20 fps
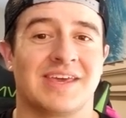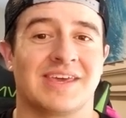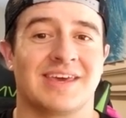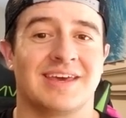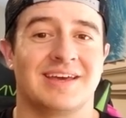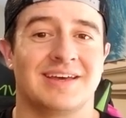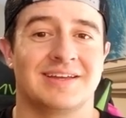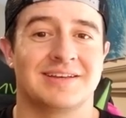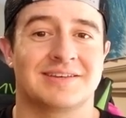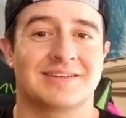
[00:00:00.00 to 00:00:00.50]

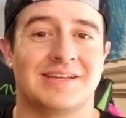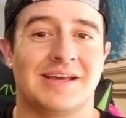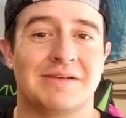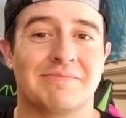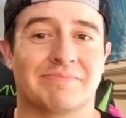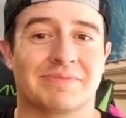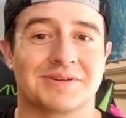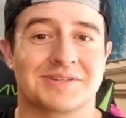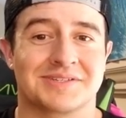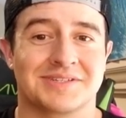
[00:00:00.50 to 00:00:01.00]
get
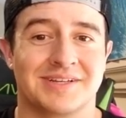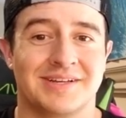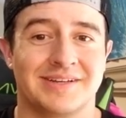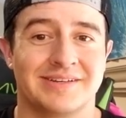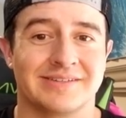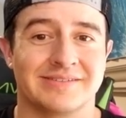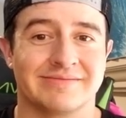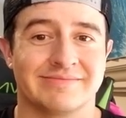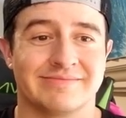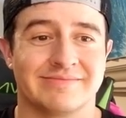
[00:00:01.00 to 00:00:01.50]

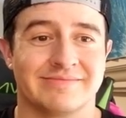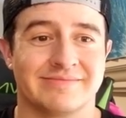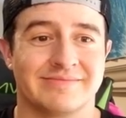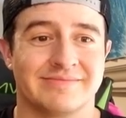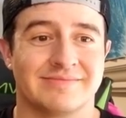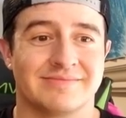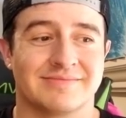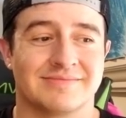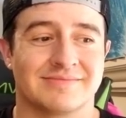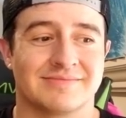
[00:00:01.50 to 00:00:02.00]
10%
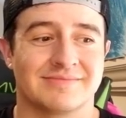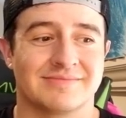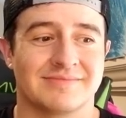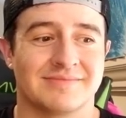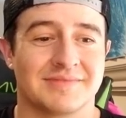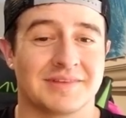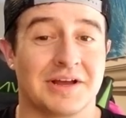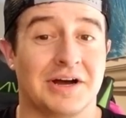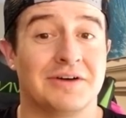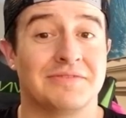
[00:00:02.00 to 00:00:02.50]

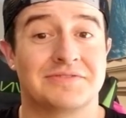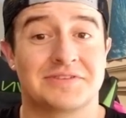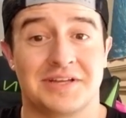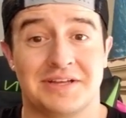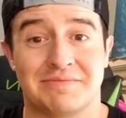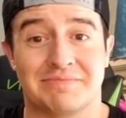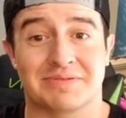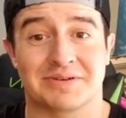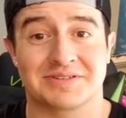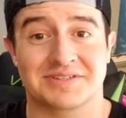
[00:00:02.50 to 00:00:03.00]
of
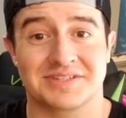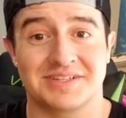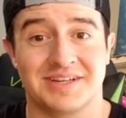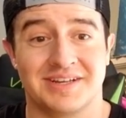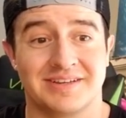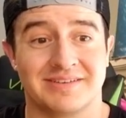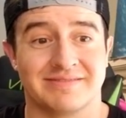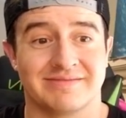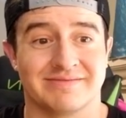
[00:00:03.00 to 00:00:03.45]
10%